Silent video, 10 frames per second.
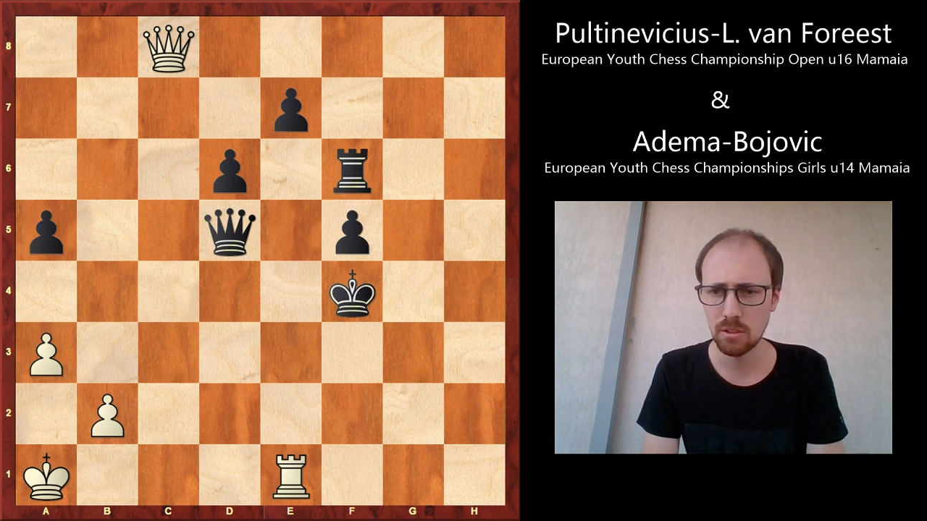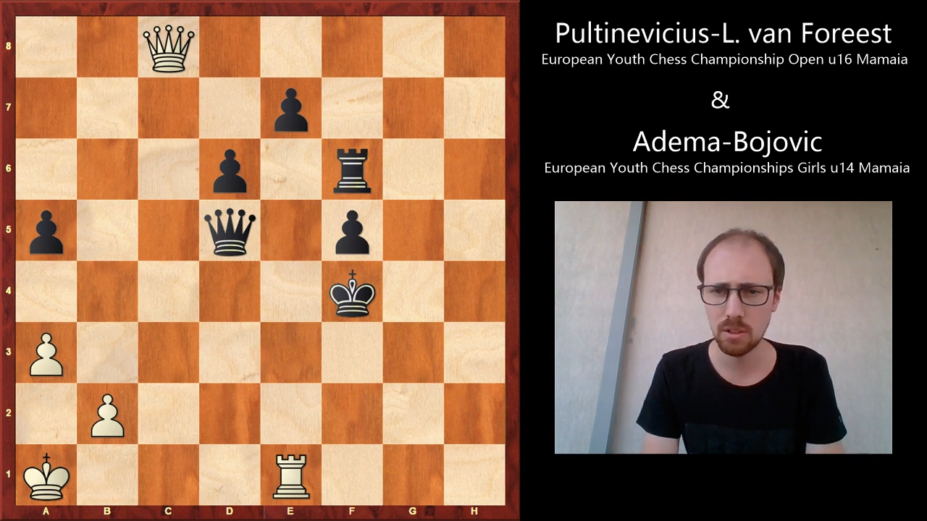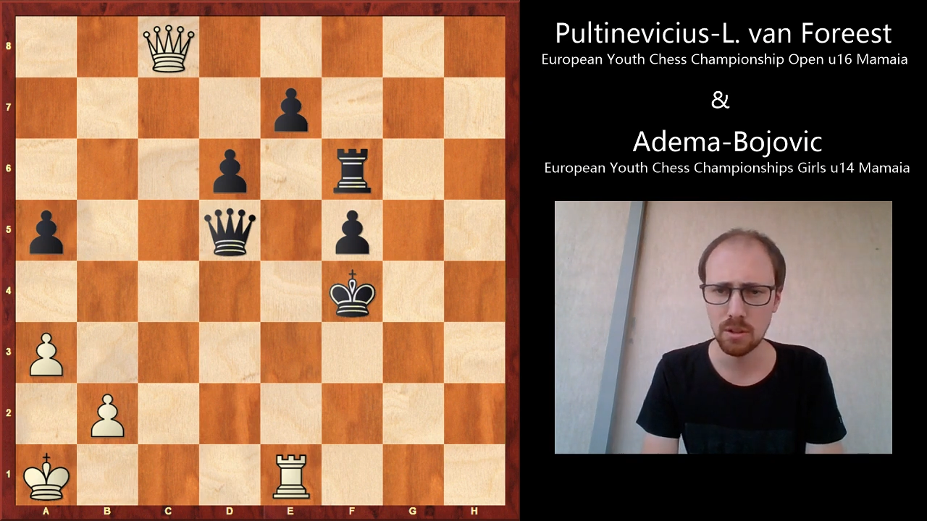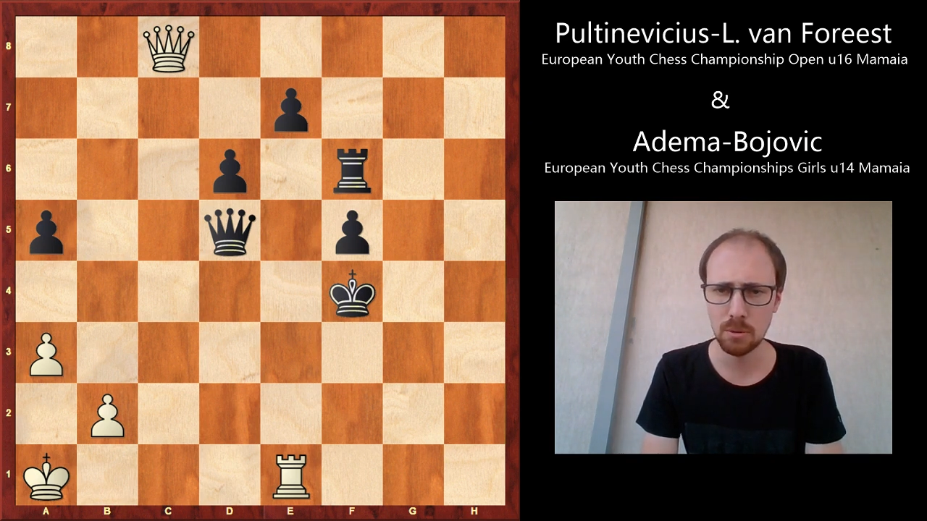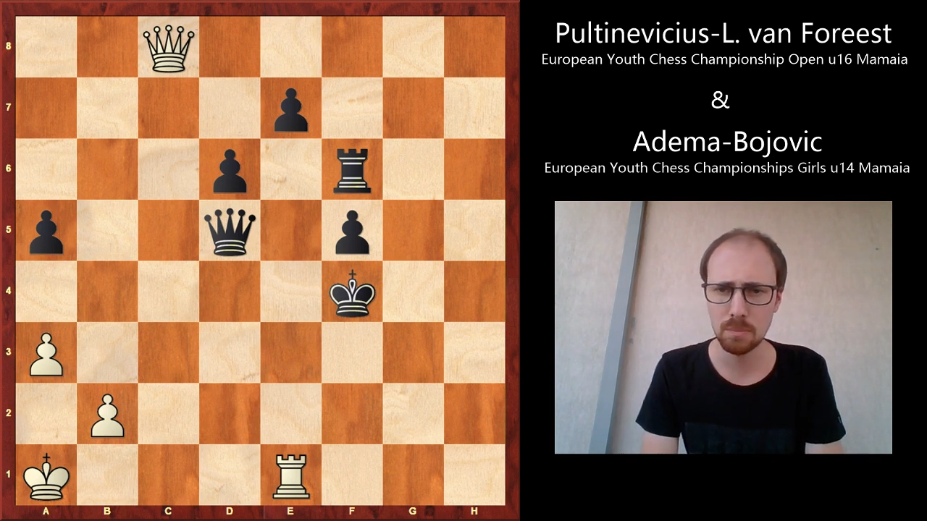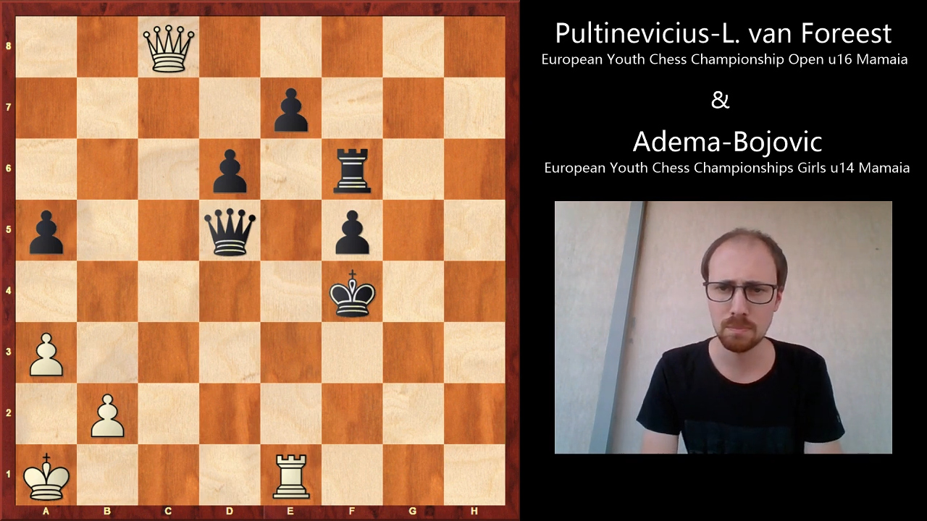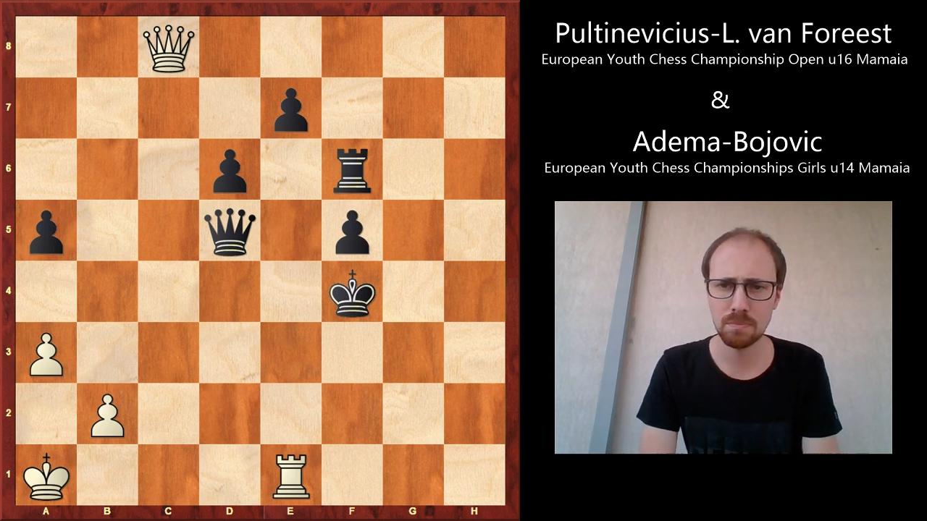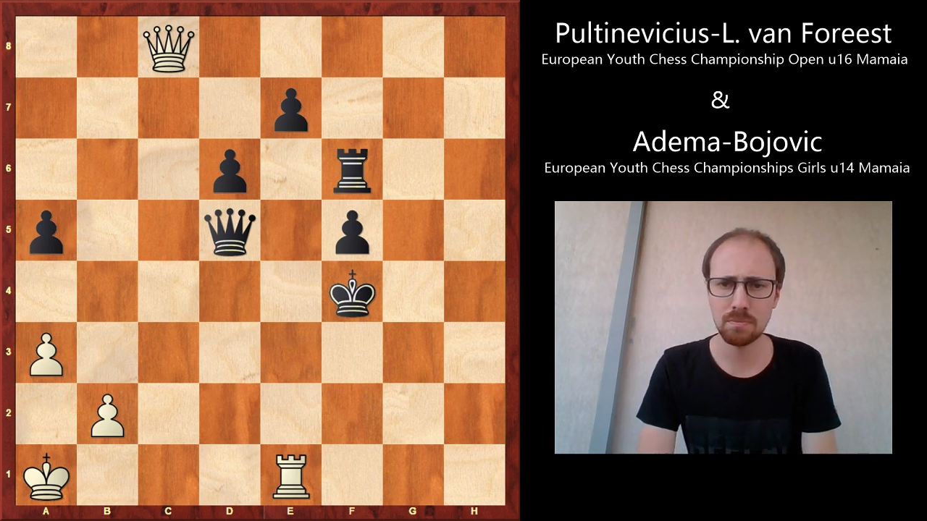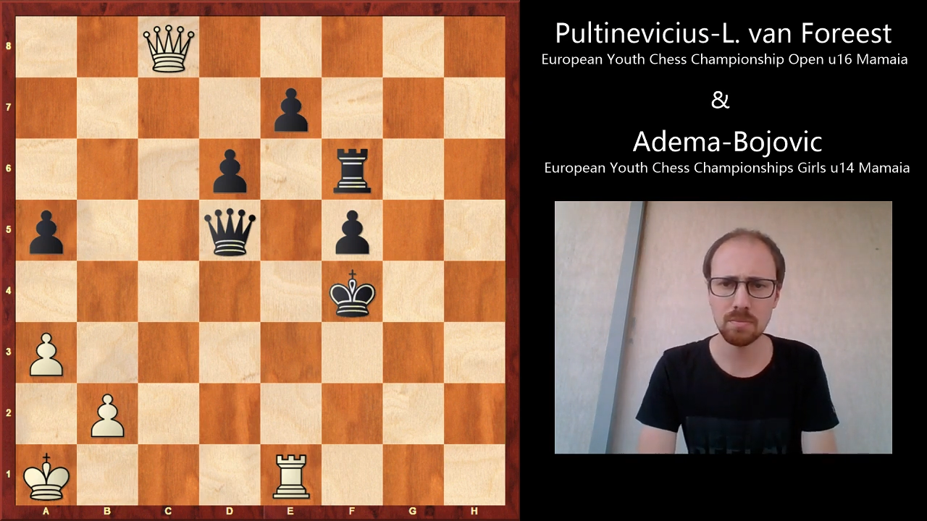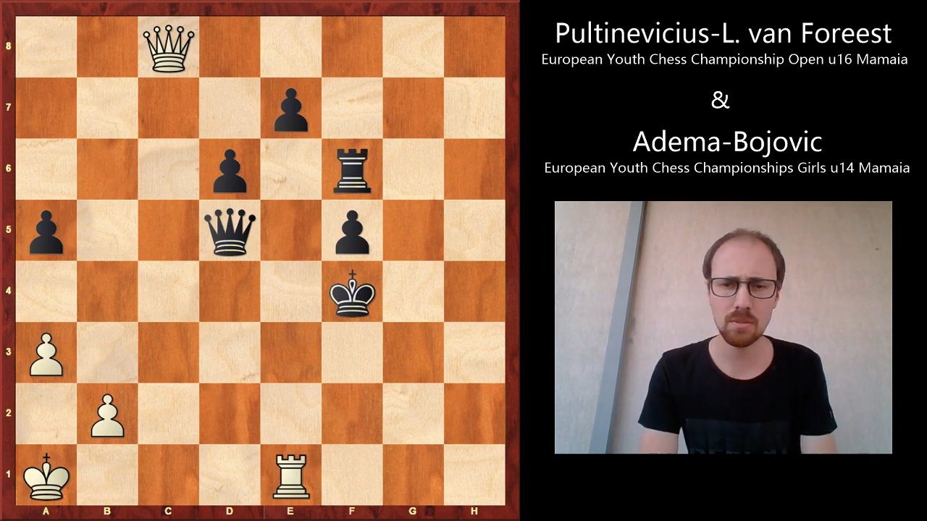So
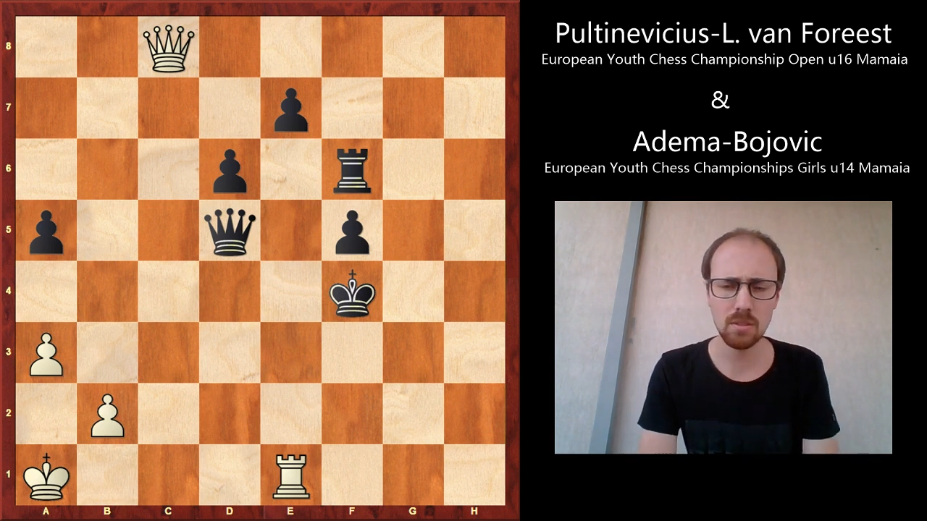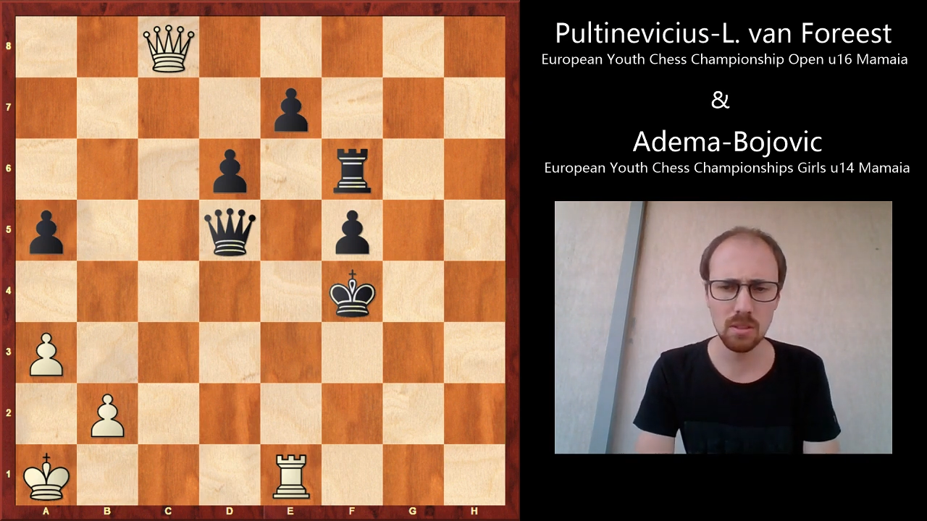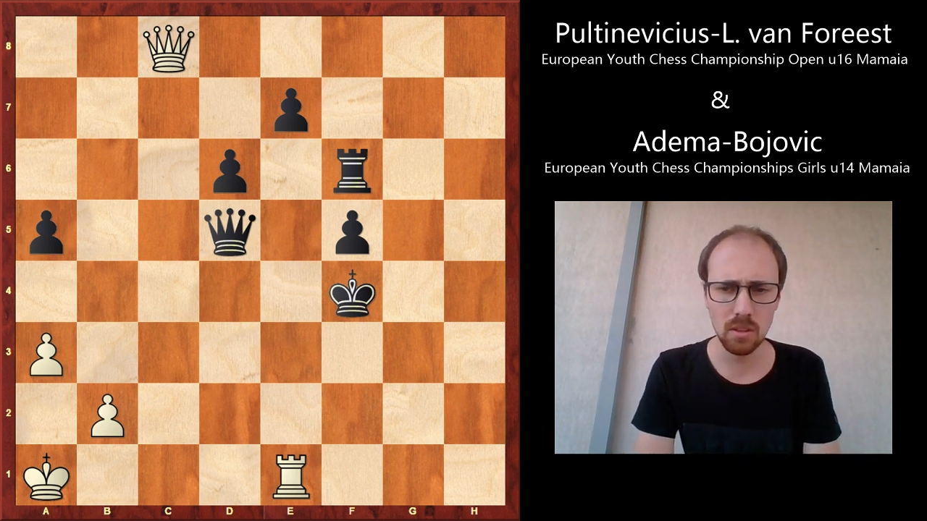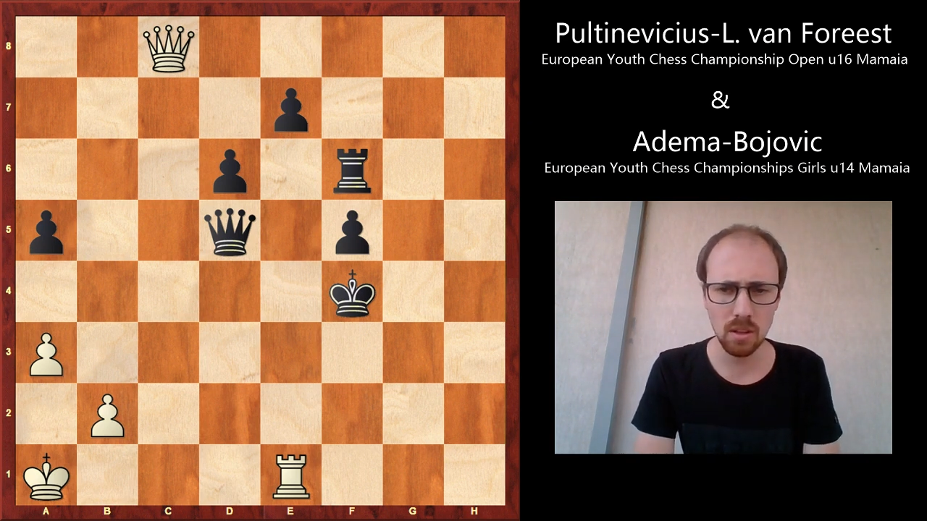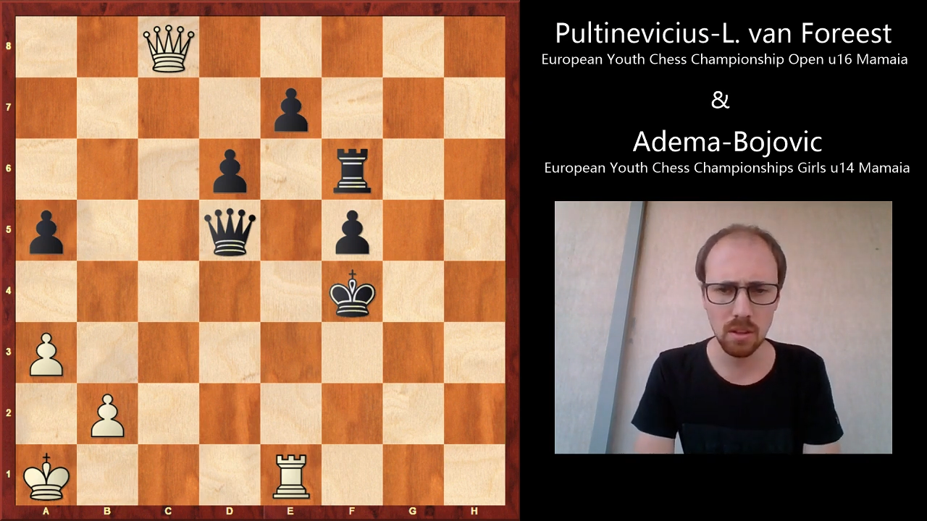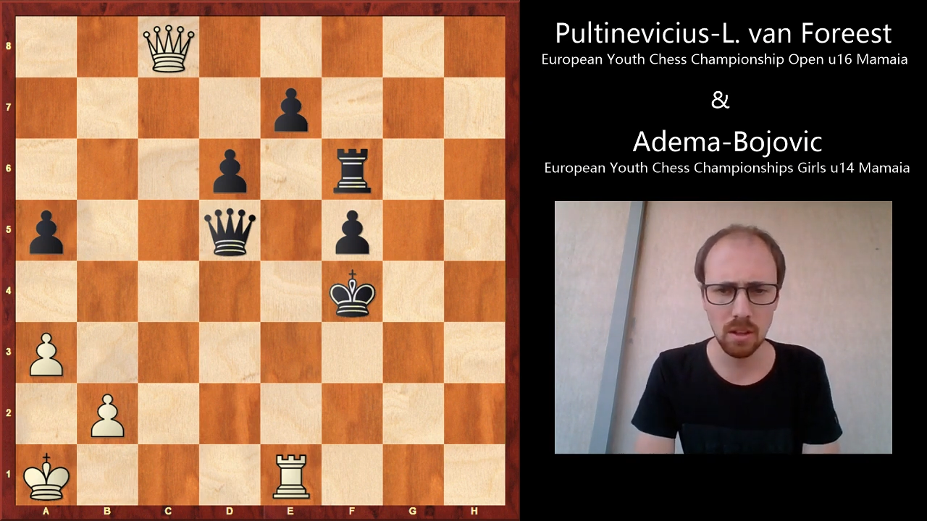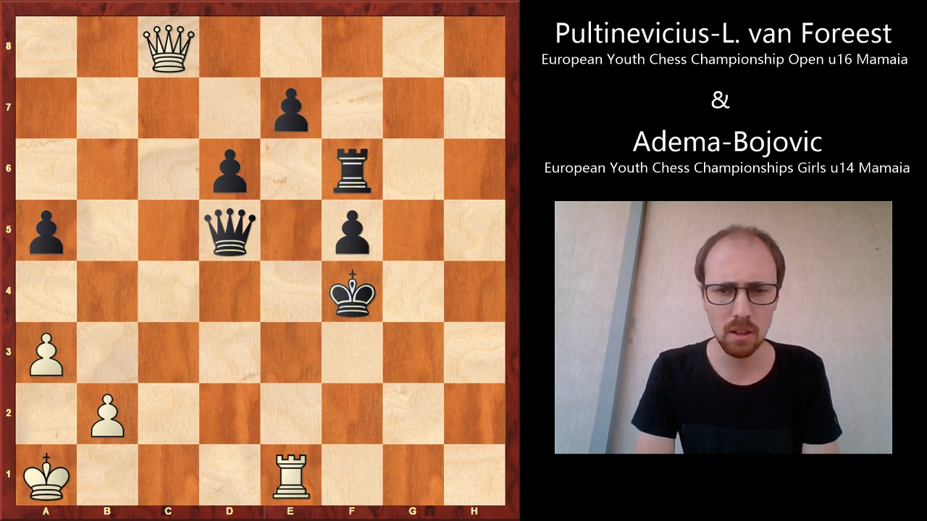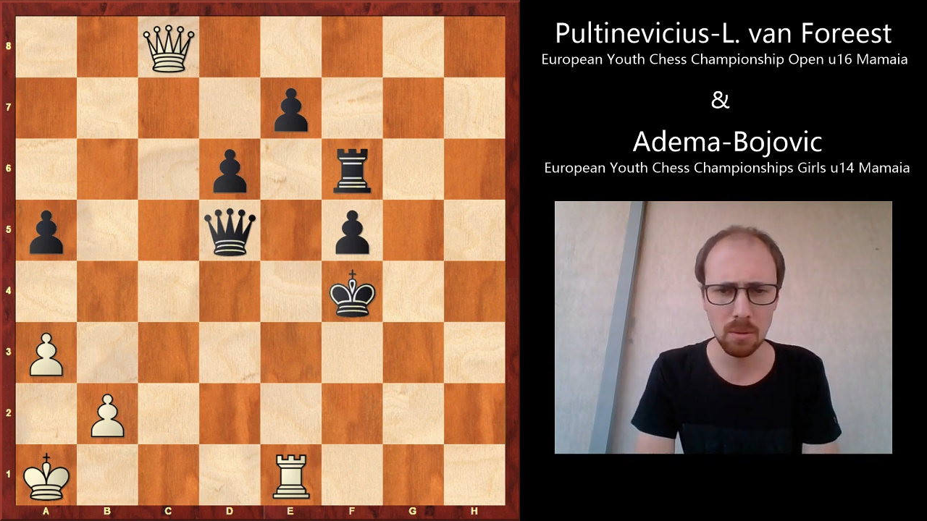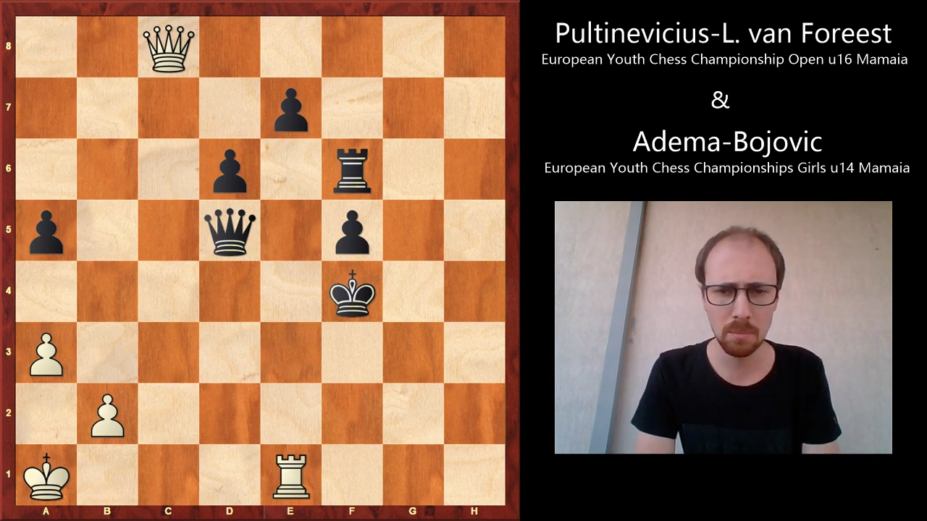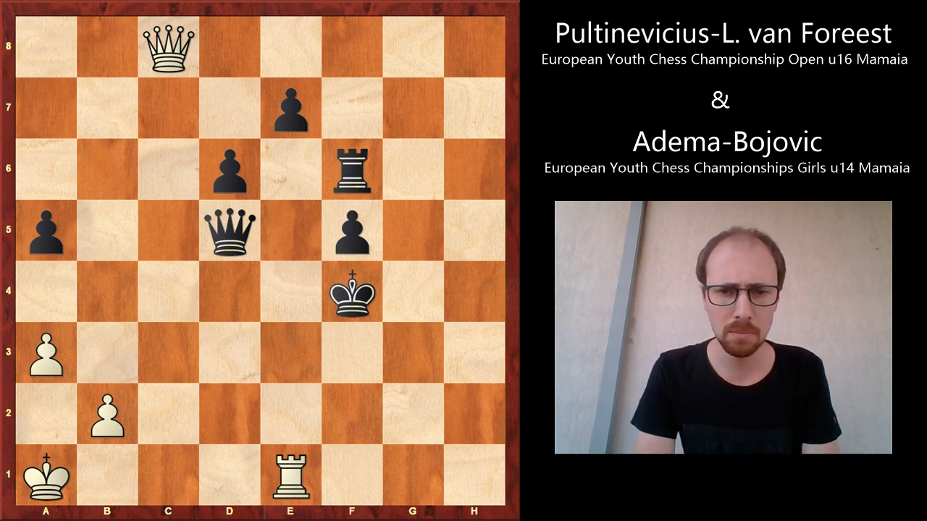
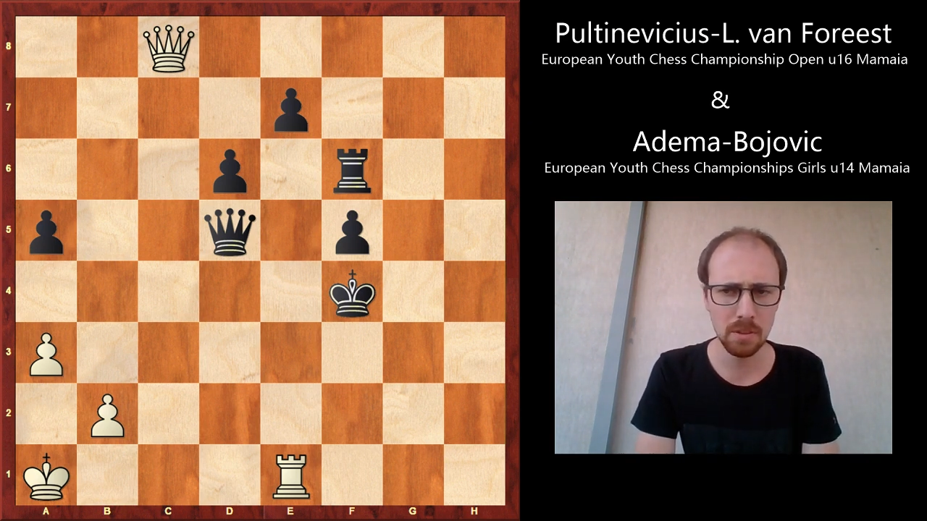um,